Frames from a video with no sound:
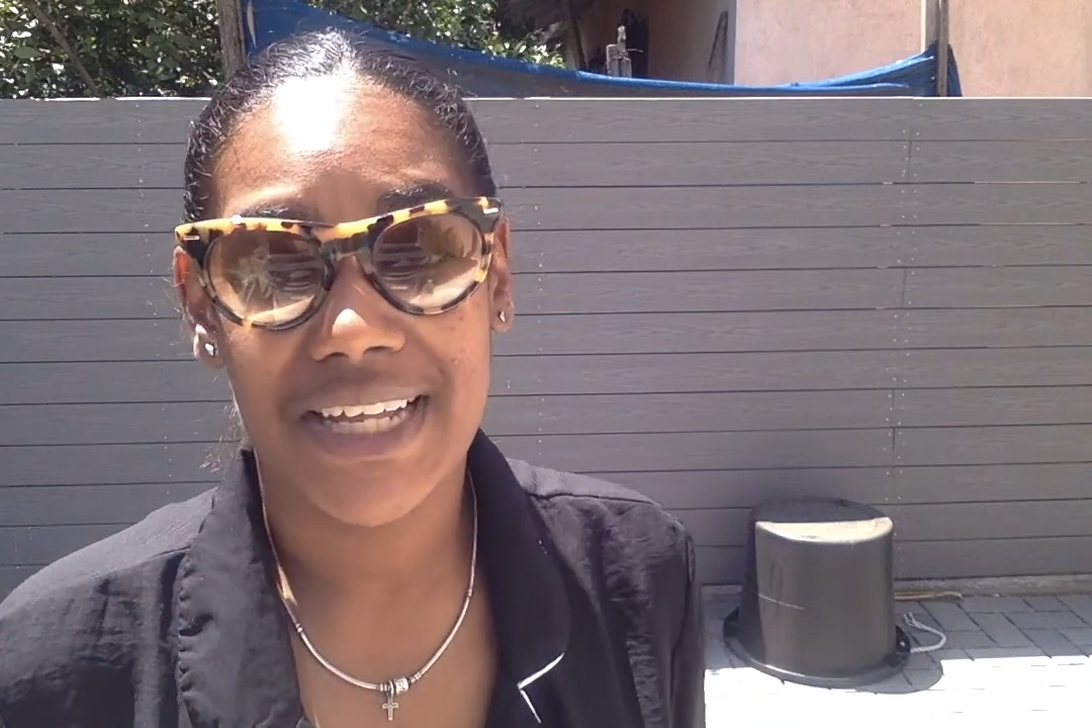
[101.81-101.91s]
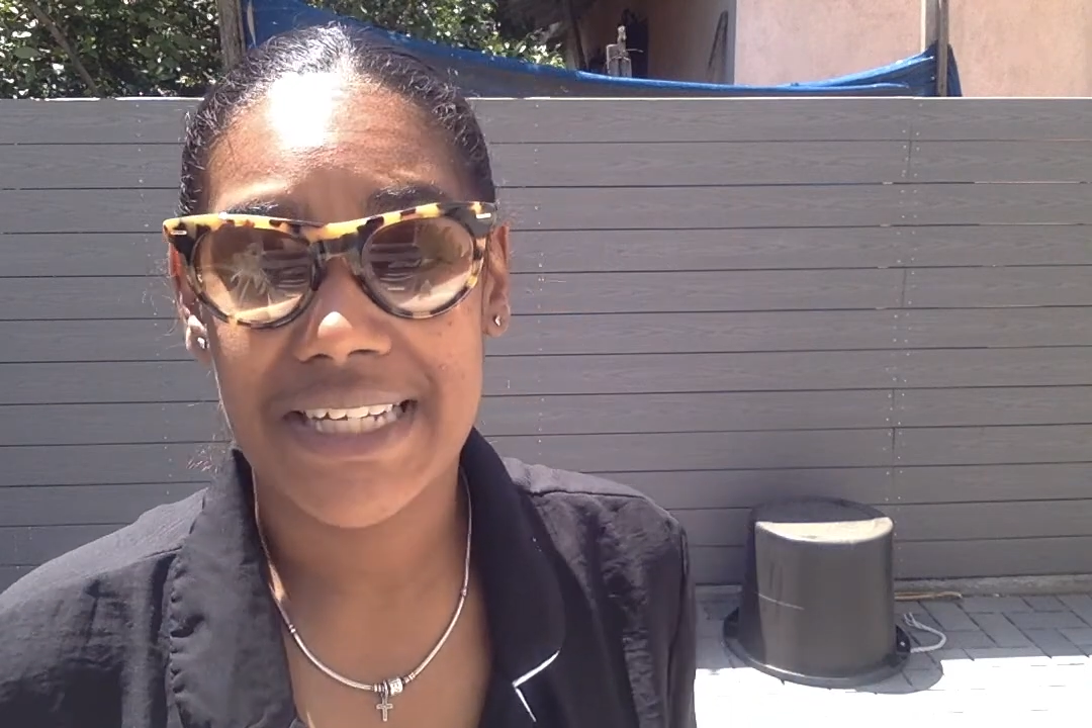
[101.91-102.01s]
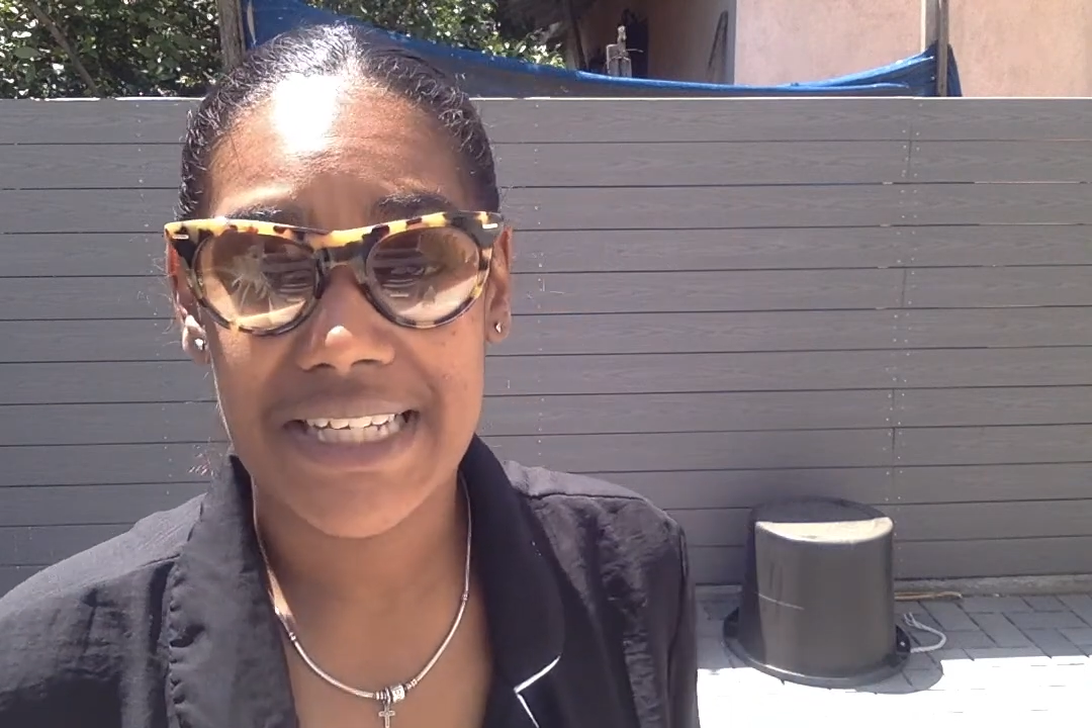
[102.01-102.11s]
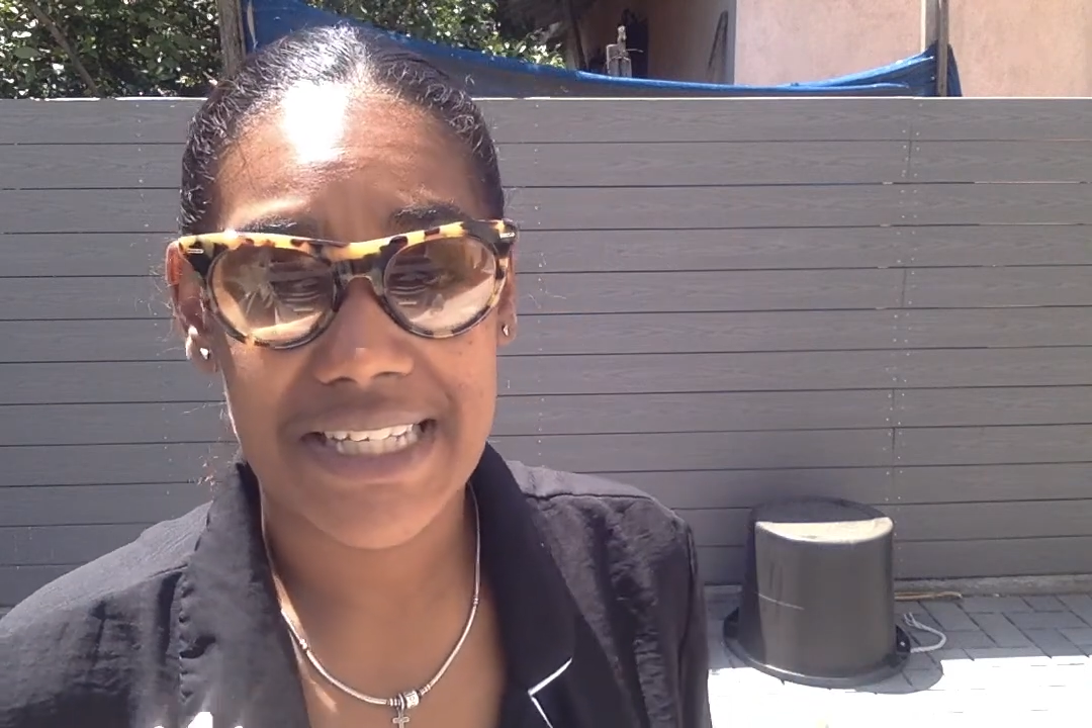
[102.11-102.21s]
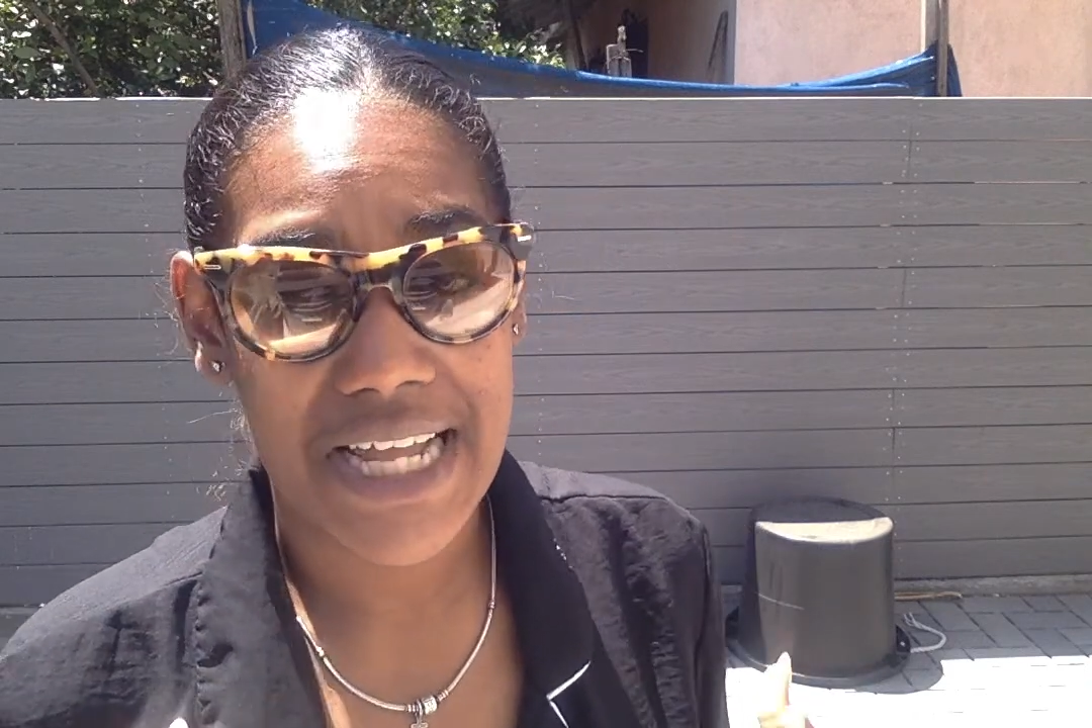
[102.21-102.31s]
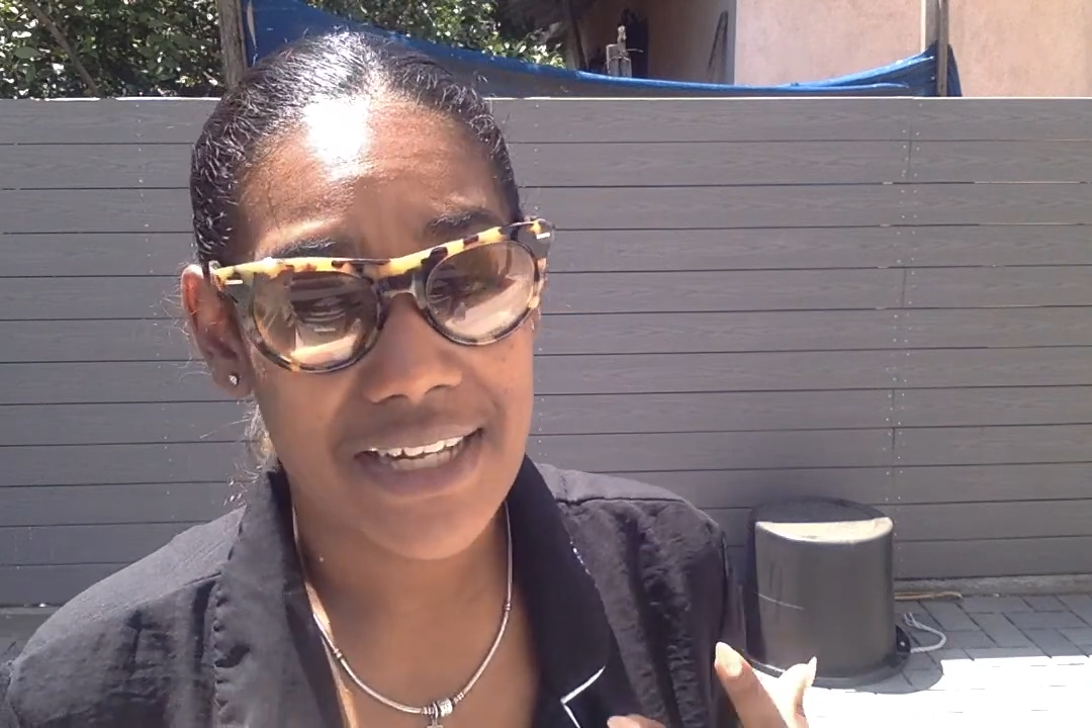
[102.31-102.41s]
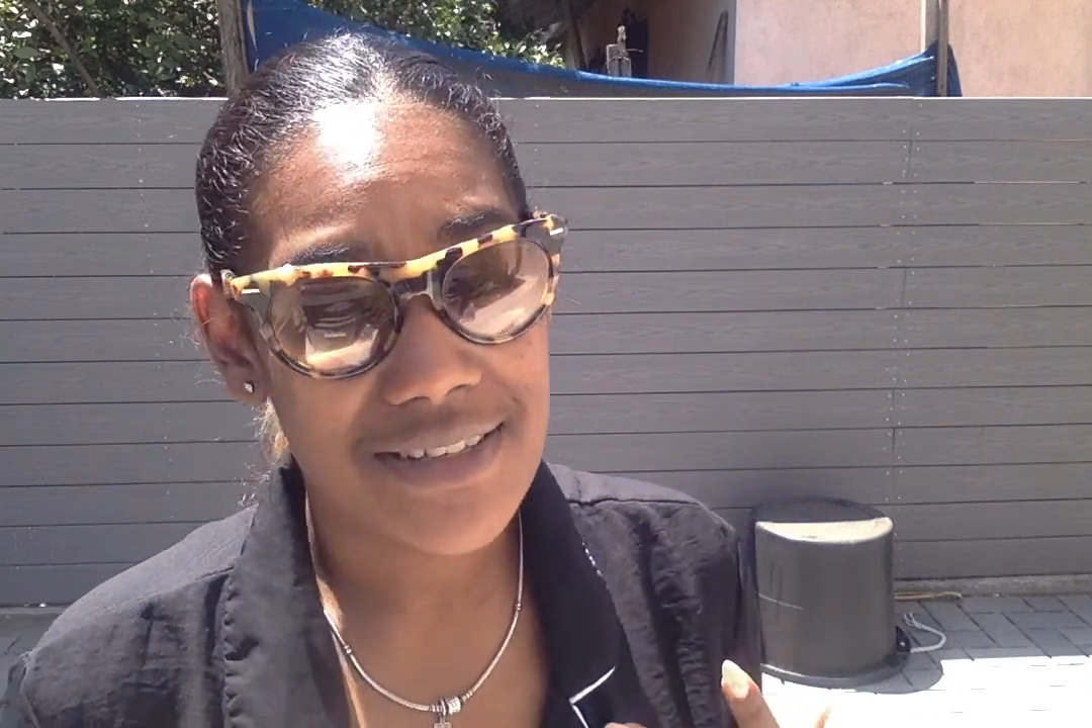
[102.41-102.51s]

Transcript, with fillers: it is not